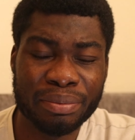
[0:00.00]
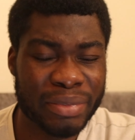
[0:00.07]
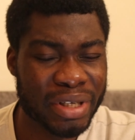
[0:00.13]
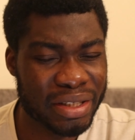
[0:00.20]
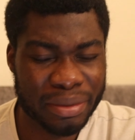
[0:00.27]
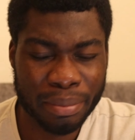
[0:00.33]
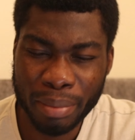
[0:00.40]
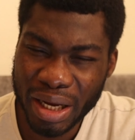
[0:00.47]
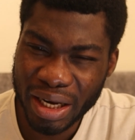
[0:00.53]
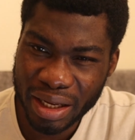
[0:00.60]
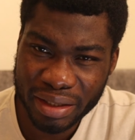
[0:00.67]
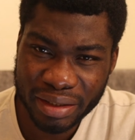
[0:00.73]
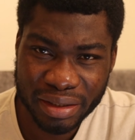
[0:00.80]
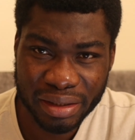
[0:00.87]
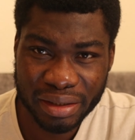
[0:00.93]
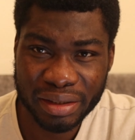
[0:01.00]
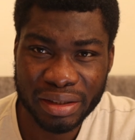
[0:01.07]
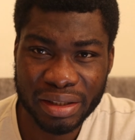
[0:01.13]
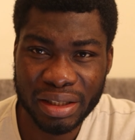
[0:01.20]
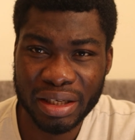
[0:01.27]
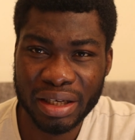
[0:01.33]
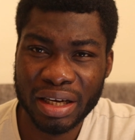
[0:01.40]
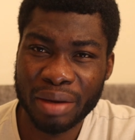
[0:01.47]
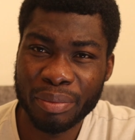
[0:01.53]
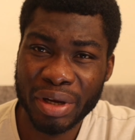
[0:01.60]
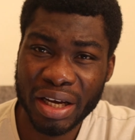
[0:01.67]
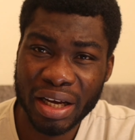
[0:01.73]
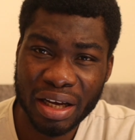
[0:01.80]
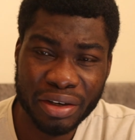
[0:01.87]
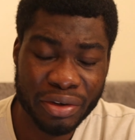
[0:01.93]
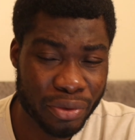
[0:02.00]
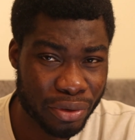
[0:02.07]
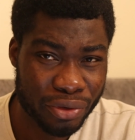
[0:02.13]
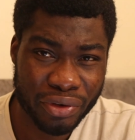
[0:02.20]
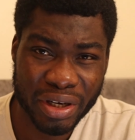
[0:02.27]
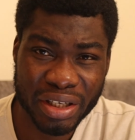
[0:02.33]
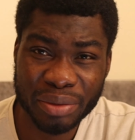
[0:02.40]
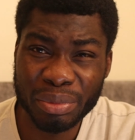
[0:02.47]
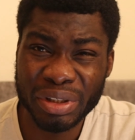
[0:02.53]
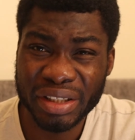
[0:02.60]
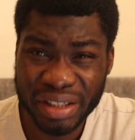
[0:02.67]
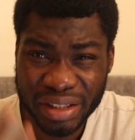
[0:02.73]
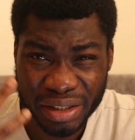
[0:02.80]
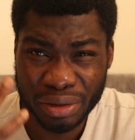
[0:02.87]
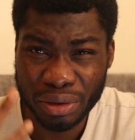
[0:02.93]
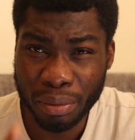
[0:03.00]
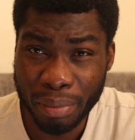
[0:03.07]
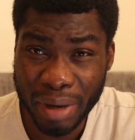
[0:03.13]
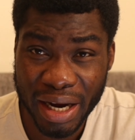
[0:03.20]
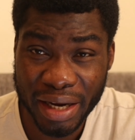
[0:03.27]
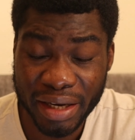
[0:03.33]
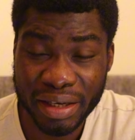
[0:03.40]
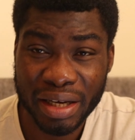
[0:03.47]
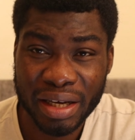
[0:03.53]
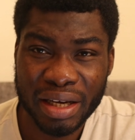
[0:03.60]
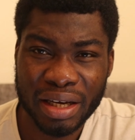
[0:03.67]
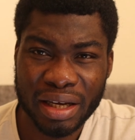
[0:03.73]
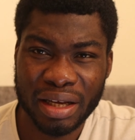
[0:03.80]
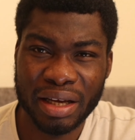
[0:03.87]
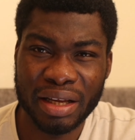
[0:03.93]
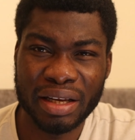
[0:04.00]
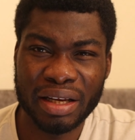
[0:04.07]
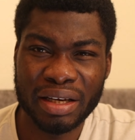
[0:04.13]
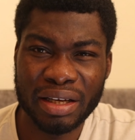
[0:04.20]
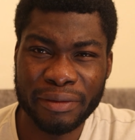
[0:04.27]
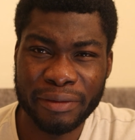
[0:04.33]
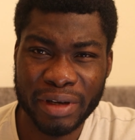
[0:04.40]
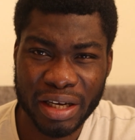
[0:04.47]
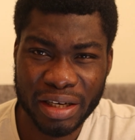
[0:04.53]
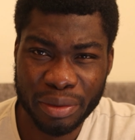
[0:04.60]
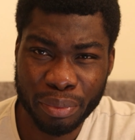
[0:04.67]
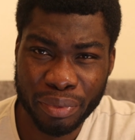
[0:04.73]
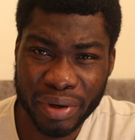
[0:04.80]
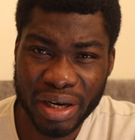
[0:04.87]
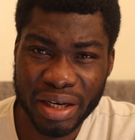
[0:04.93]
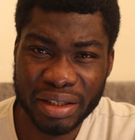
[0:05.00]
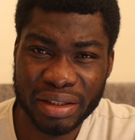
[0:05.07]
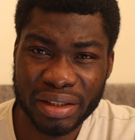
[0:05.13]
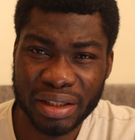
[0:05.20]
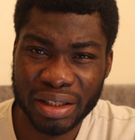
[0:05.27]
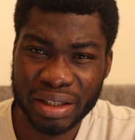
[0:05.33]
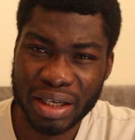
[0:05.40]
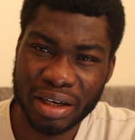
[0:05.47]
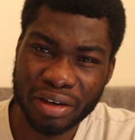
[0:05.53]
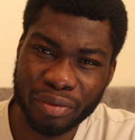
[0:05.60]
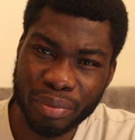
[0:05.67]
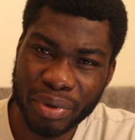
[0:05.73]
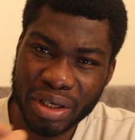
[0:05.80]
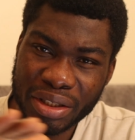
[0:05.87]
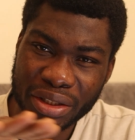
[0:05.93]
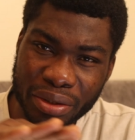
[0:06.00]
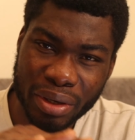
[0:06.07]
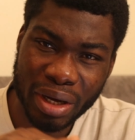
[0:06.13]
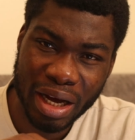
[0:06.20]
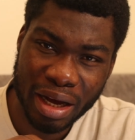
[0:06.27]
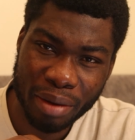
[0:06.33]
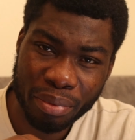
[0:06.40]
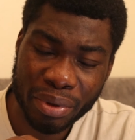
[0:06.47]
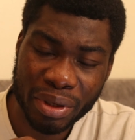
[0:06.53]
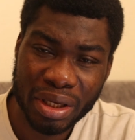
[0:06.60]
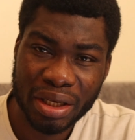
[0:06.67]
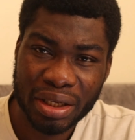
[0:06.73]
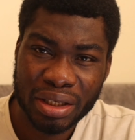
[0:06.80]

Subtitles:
just balances the chemical neurotransmitters in your mind. And then if you are depressed, it kind of brings you up